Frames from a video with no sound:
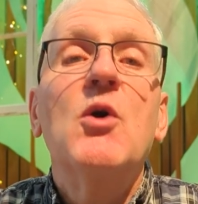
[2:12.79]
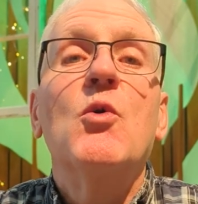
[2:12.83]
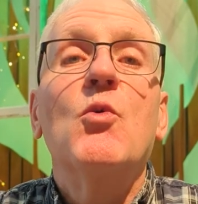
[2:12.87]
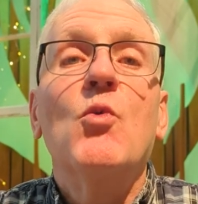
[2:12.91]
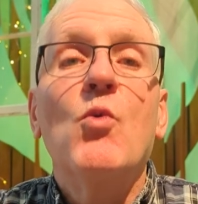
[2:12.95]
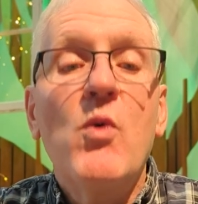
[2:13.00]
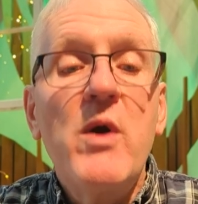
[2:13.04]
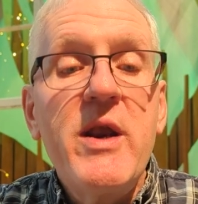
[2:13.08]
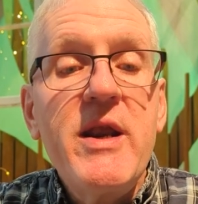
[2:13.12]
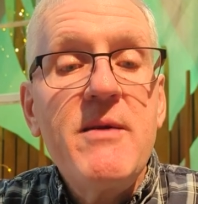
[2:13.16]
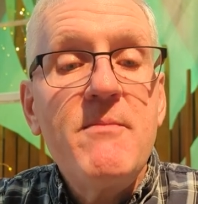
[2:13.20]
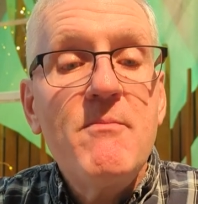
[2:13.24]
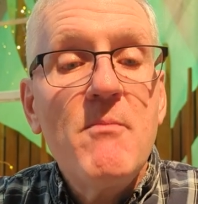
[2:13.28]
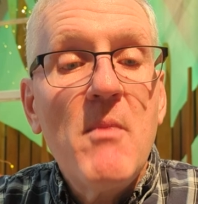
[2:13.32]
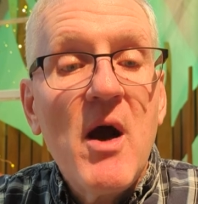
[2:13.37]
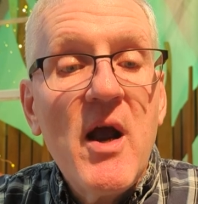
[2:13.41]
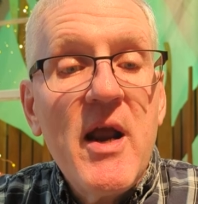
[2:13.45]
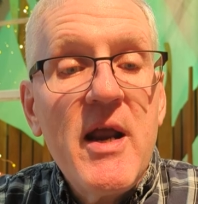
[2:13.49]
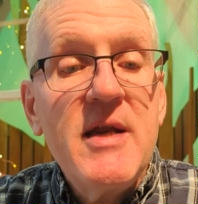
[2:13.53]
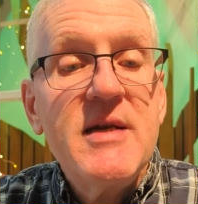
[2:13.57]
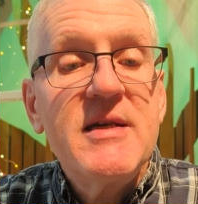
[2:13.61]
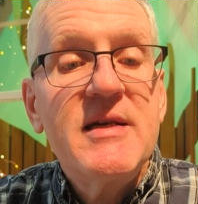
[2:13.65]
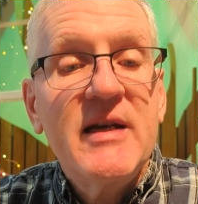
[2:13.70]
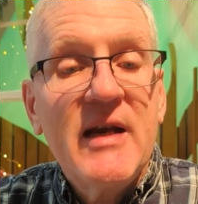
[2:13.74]
we
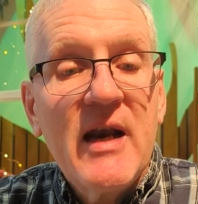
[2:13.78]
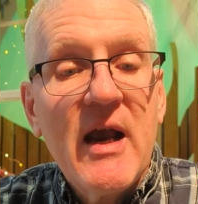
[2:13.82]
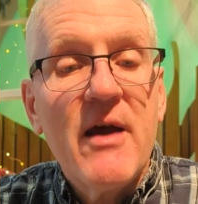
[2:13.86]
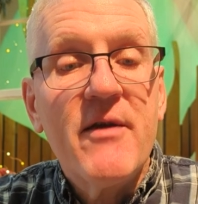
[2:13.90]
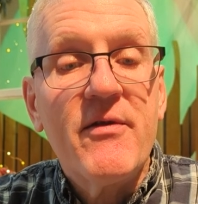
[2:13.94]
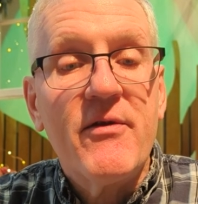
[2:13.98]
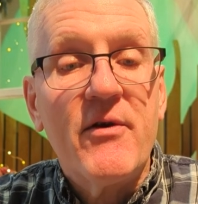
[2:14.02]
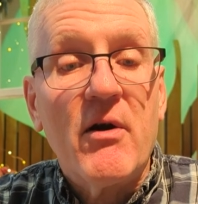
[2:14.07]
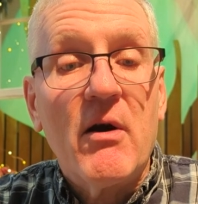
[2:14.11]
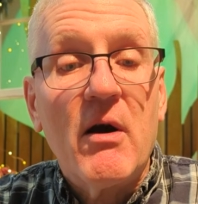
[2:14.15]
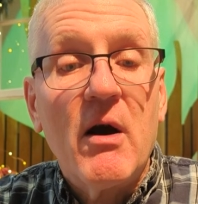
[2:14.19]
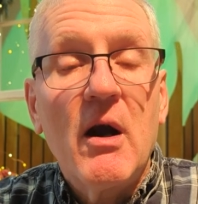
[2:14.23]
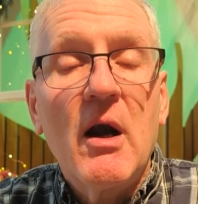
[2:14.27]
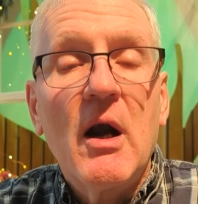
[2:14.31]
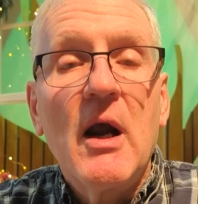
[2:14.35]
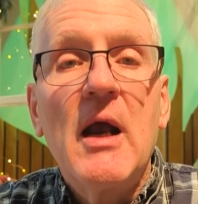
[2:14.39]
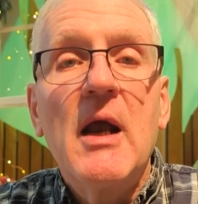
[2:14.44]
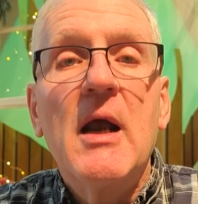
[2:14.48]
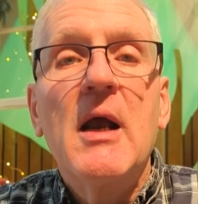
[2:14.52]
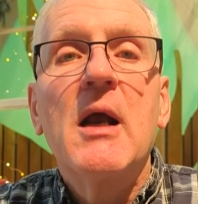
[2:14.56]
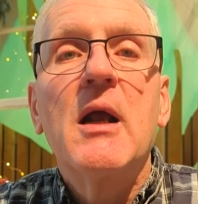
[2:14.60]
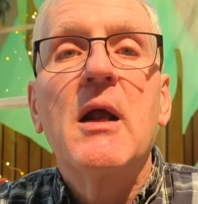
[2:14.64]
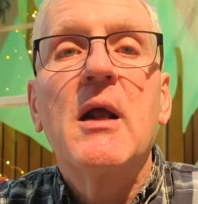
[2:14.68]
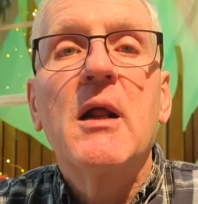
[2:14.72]
might together
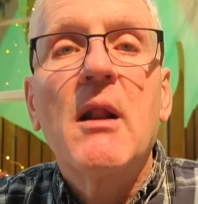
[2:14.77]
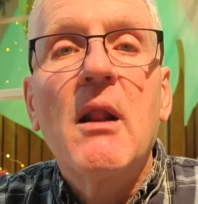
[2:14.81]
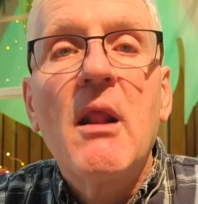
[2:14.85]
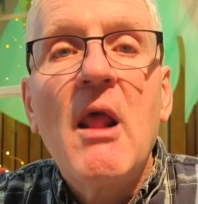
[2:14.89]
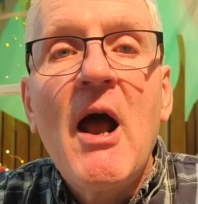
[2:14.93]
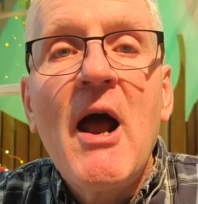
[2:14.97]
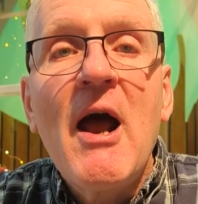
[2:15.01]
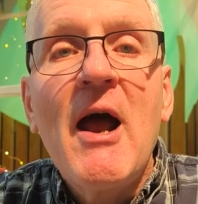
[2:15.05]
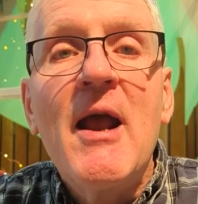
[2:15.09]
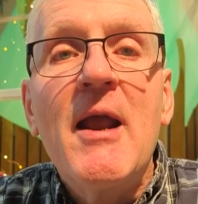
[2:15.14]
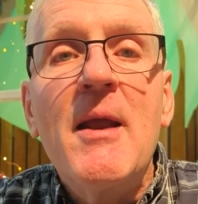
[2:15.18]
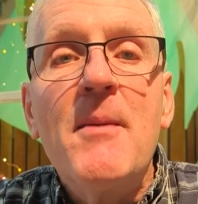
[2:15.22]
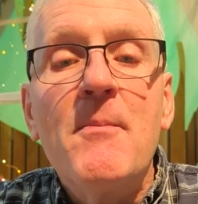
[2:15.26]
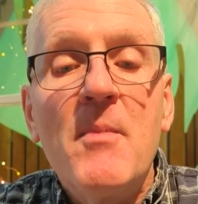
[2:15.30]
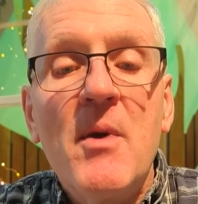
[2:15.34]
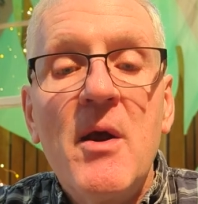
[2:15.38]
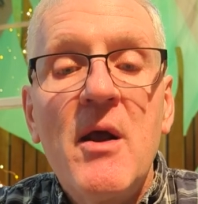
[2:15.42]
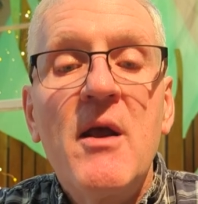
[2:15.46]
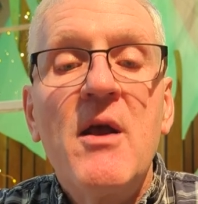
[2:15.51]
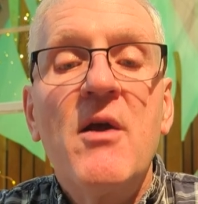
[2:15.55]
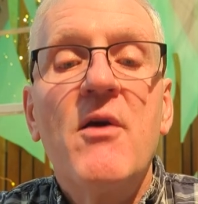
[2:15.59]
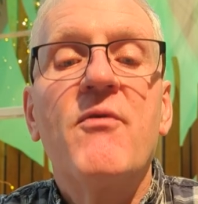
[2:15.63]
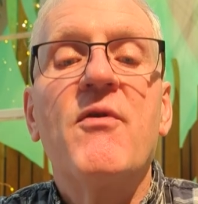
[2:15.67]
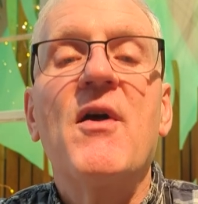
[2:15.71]
climb
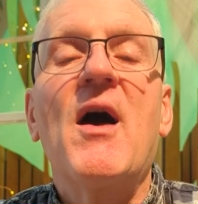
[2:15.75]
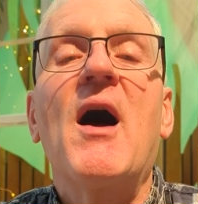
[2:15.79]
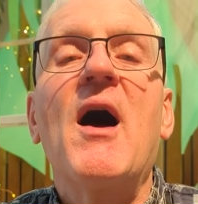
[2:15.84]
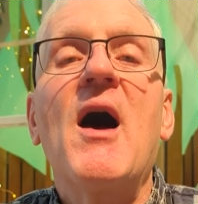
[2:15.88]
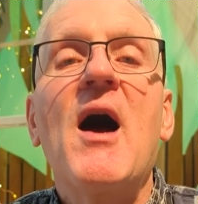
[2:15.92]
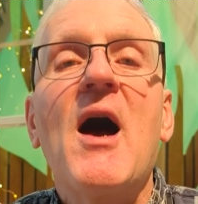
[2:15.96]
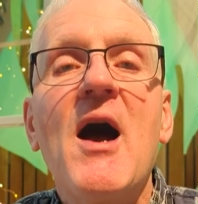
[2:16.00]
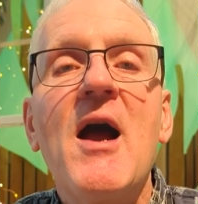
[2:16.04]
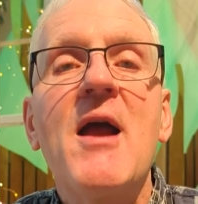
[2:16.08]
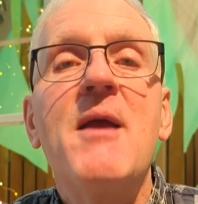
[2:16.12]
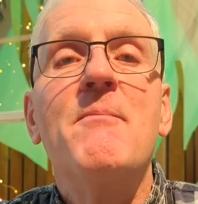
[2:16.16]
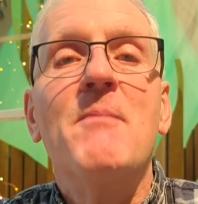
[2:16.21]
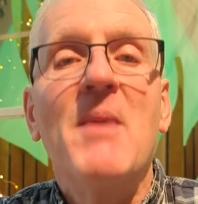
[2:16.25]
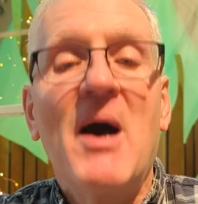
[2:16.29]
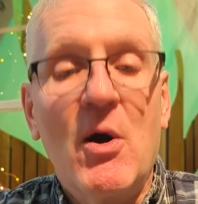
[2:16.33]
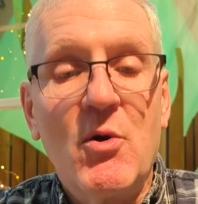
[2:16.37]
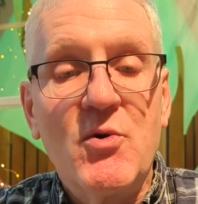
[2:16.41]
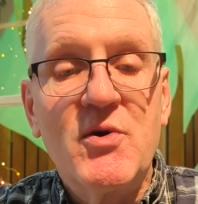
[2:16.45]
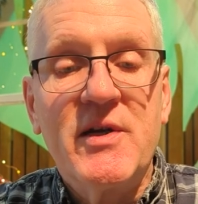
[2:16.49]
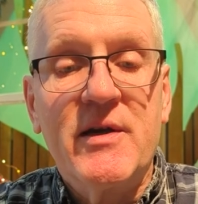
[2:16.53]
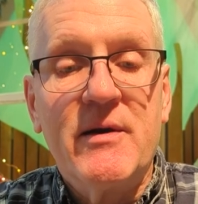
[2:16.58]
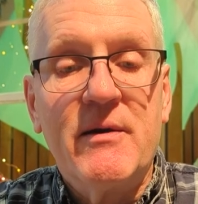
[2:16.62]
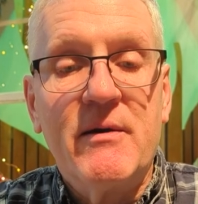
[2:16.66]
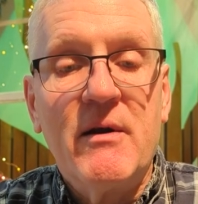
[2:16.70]
the high
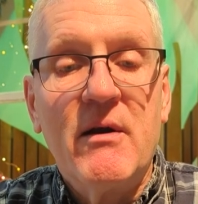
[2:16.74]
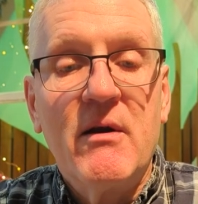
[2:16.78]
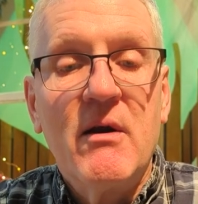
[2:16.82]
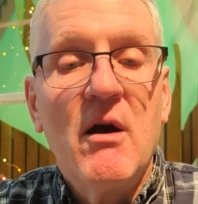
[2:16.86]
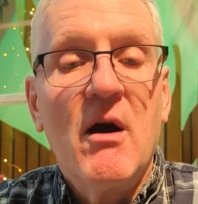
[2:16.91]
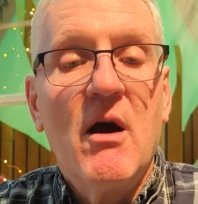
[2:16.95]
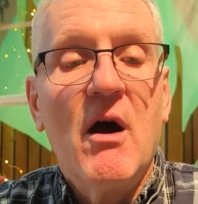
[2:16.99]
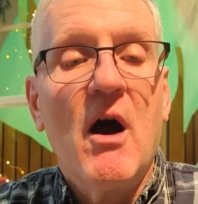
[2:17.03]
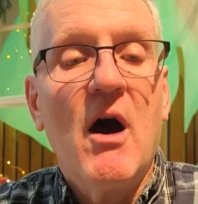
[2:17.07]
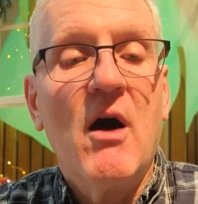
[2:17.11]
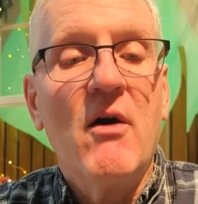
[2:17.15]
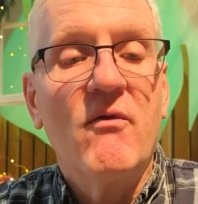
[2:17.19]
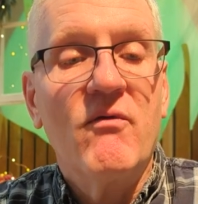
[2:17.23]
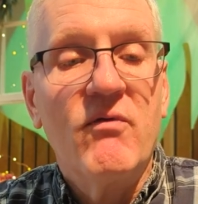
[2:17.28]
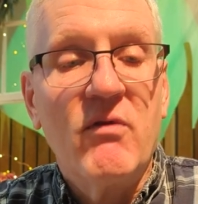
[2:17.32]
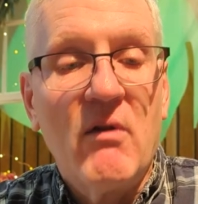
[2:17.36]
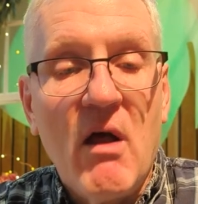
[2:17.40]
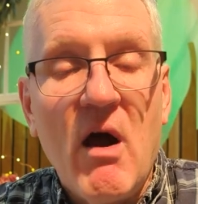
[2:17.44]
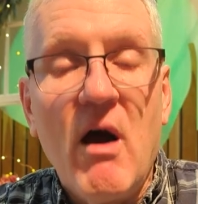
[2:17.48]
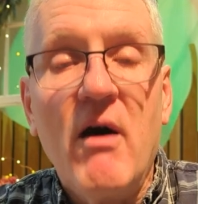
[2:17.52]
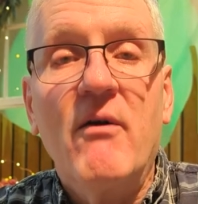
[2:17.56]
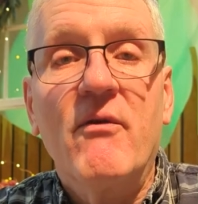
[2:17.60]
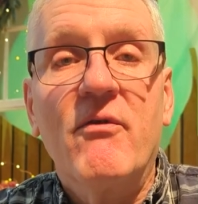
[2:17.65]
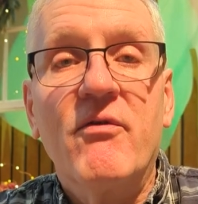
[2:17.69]
mountain of
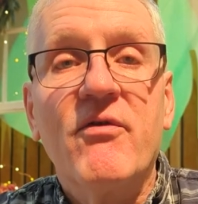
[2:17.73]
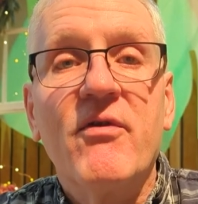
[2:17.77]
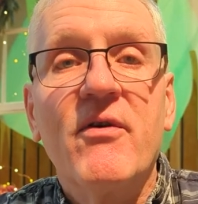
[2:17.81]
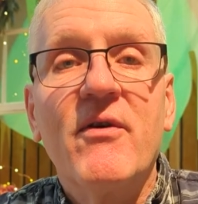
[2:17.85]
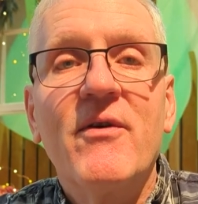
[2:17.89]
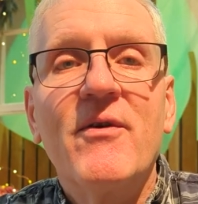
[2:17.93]
love.